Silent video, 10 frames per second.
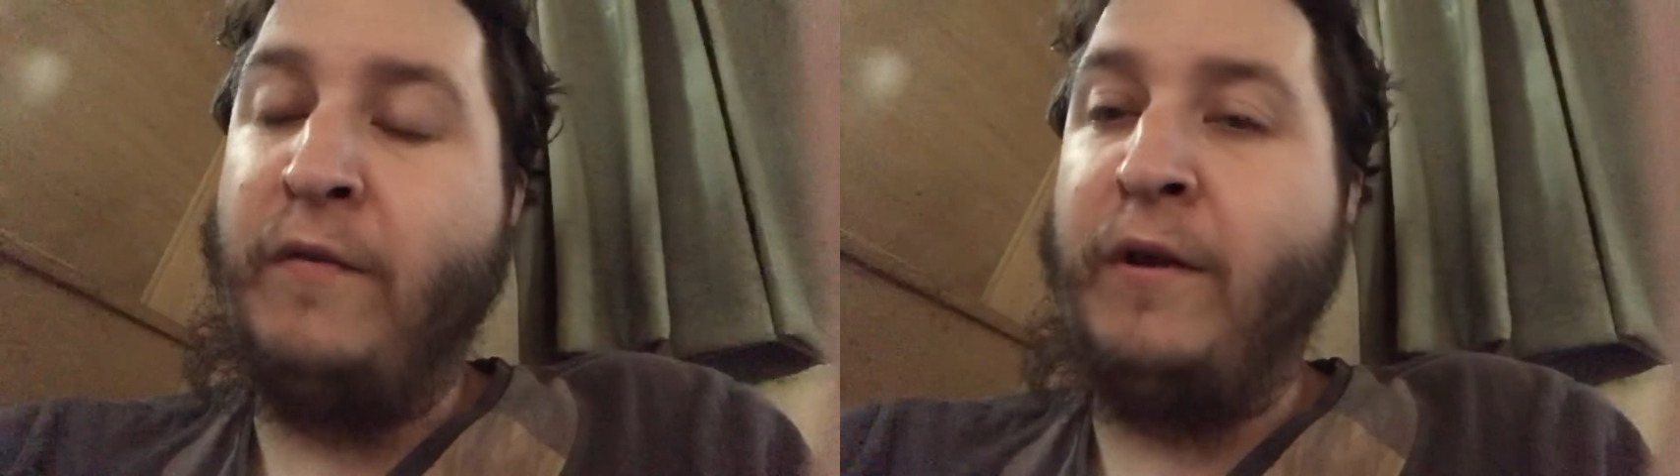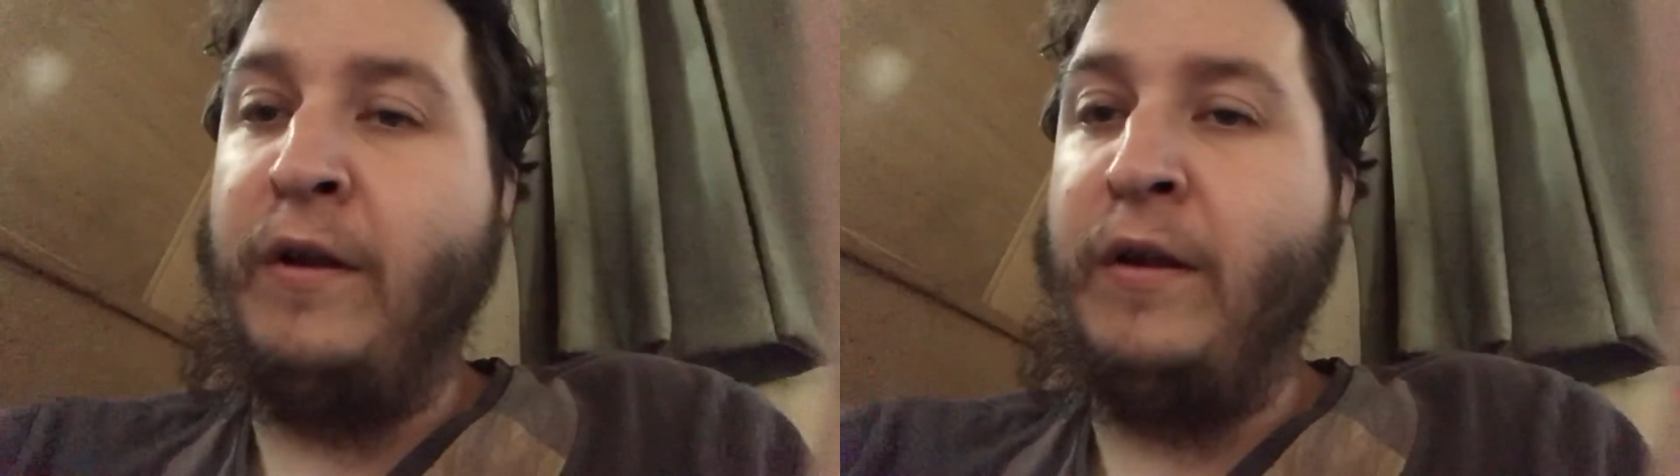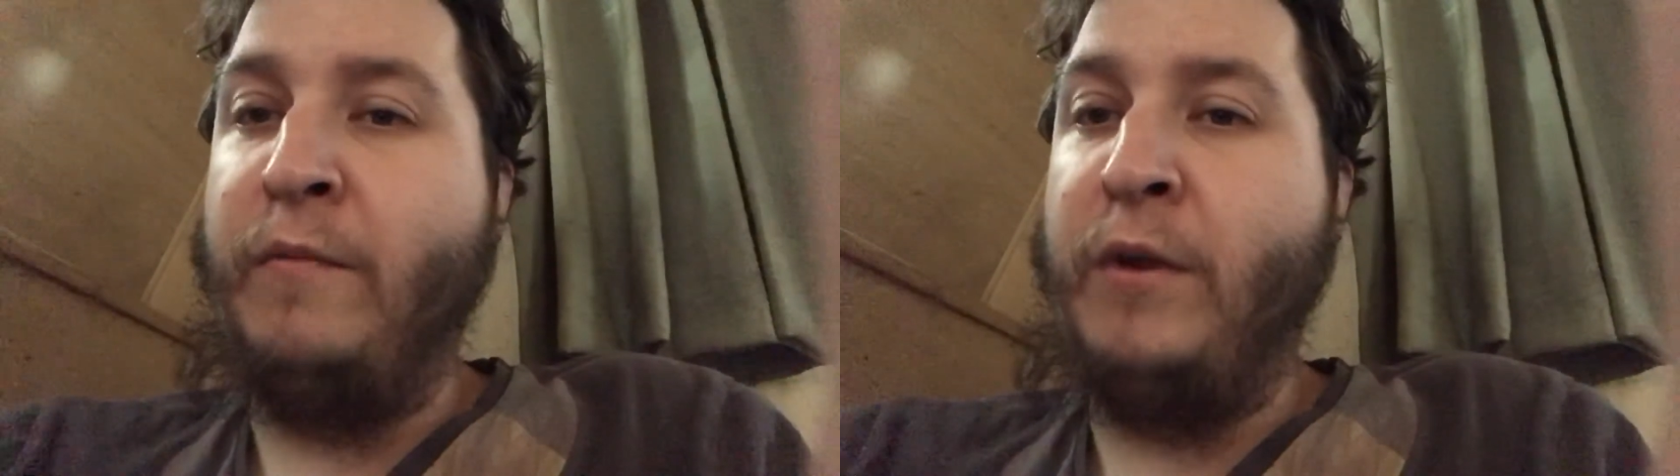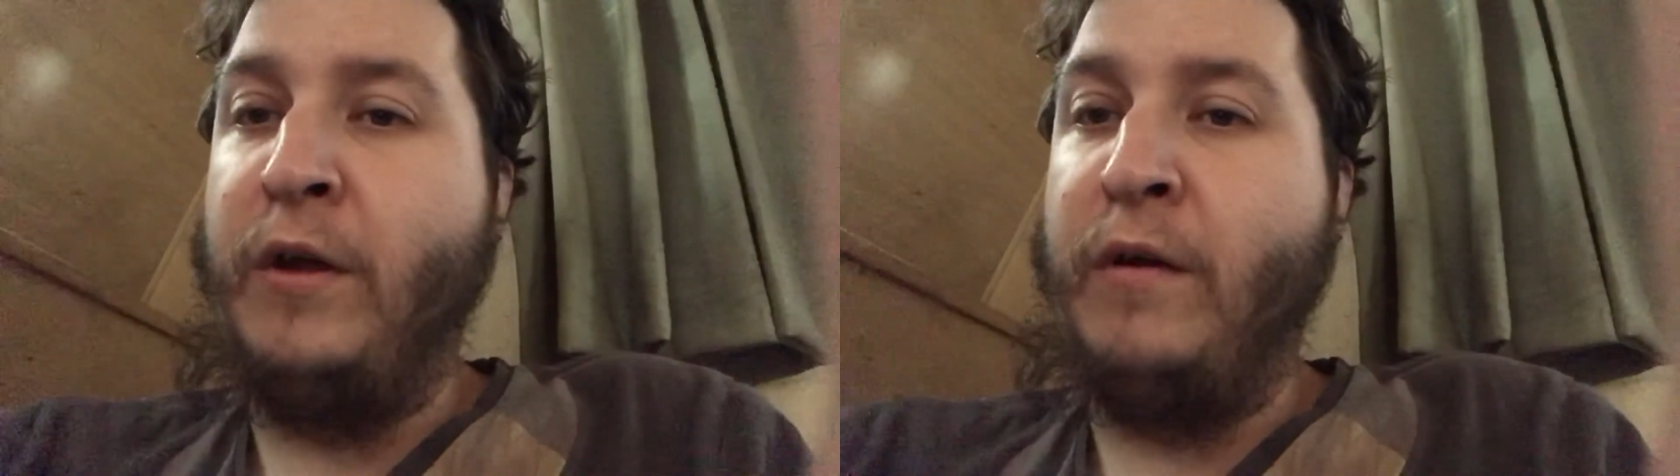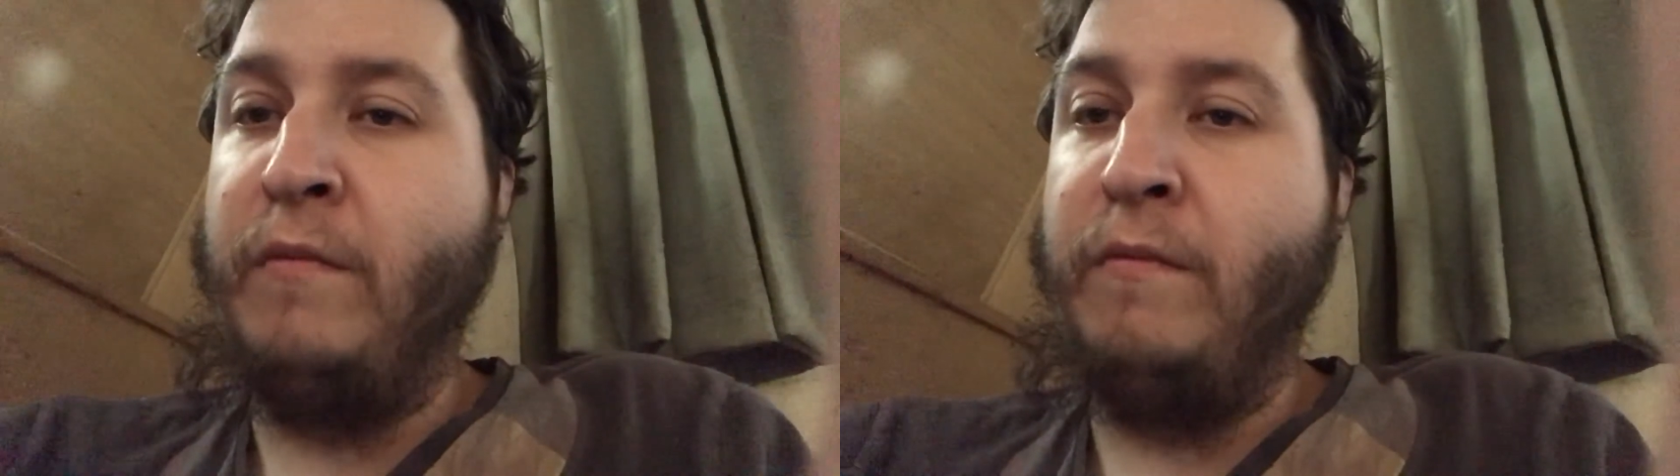threatening
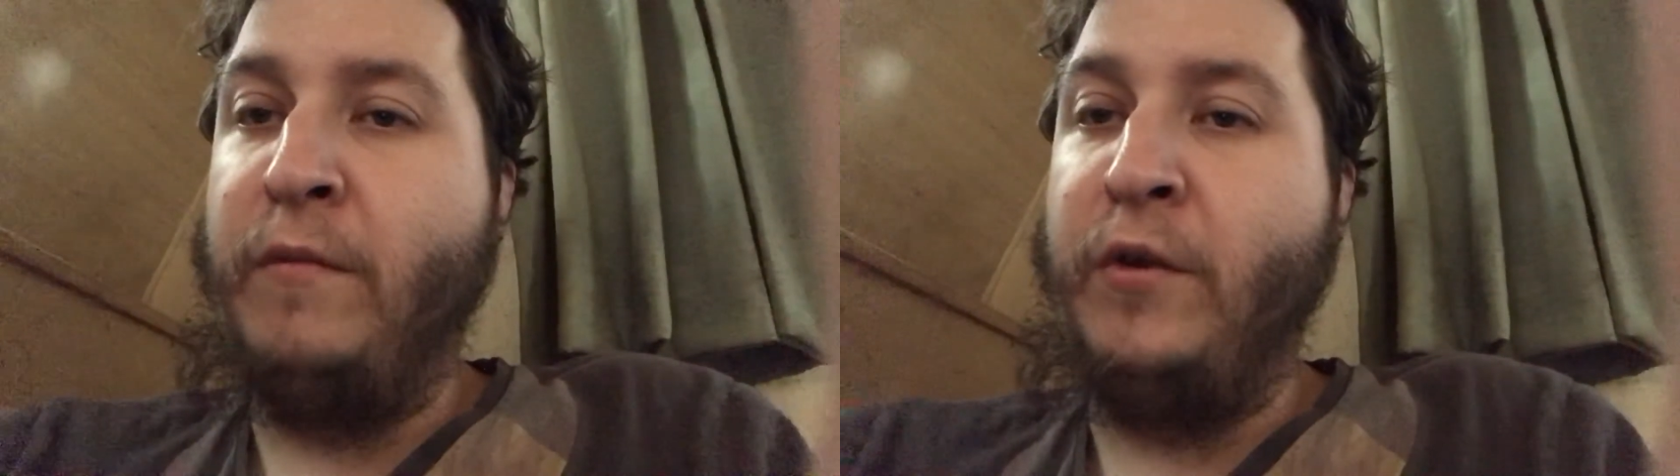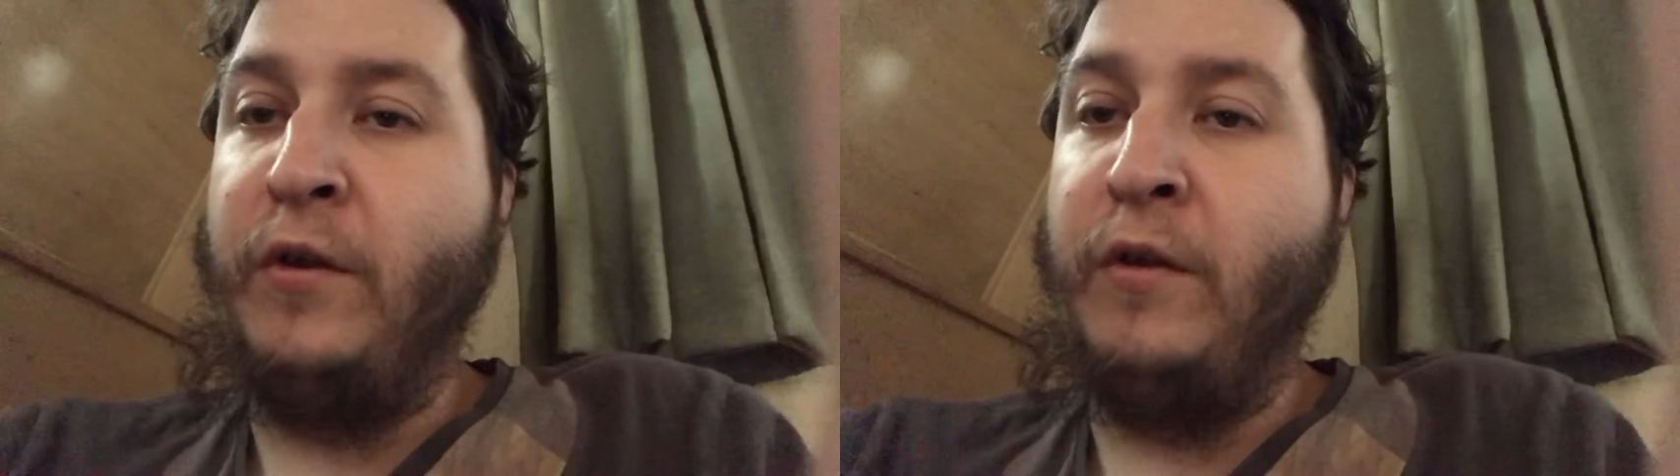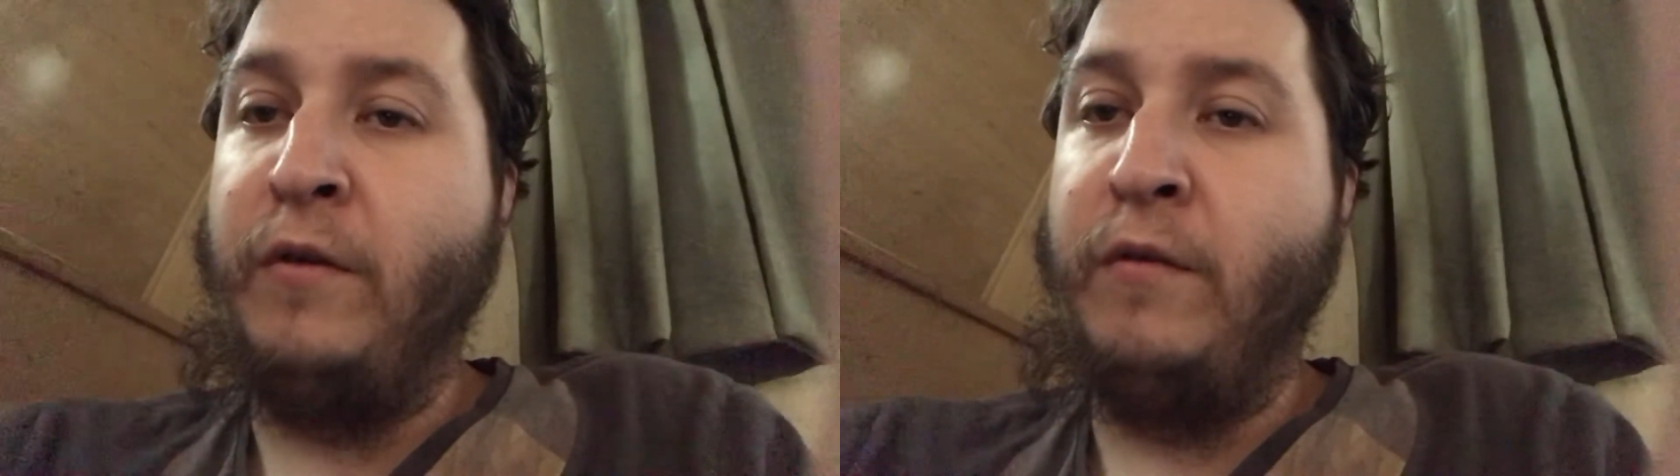about, you know,